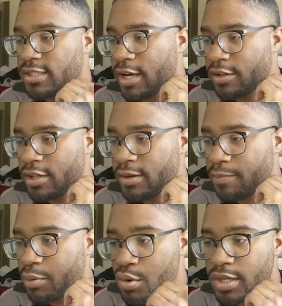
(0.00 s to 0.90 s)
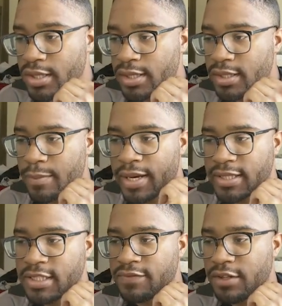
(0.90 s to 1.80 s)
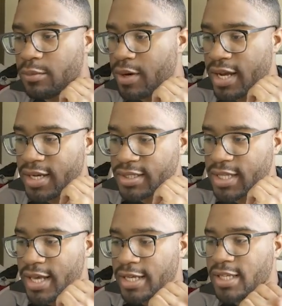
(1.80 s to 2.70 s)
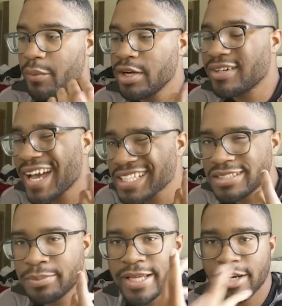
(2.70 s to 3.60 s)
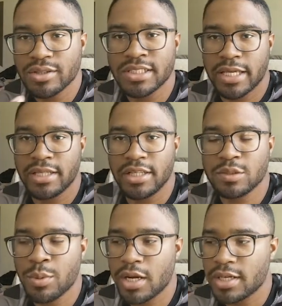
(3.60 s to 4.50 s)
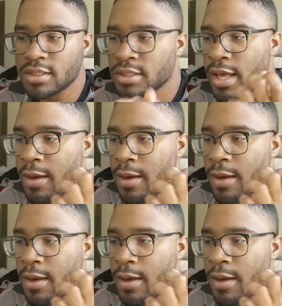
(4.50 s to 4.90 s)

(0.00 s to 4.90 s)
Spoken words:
Now, the important thing about these filler products is that we don't actually plan on selling these products,